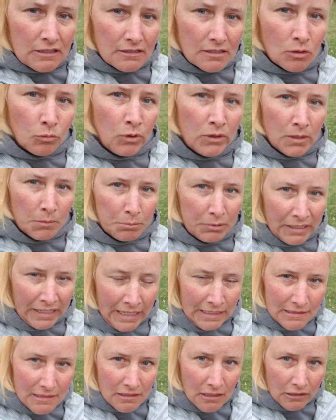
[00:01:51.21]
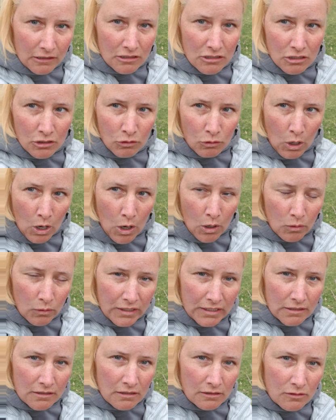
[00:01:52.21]
so when the plant starts to grow, it
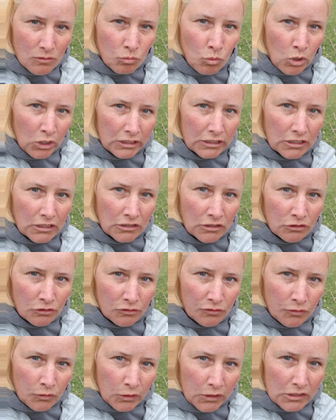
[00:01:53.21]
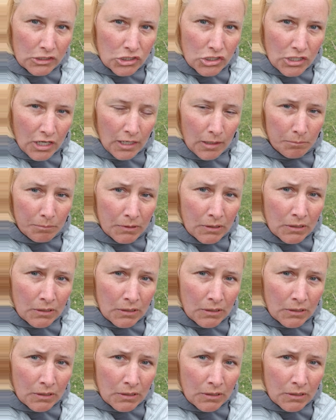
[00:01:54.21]
is just one uniform shape.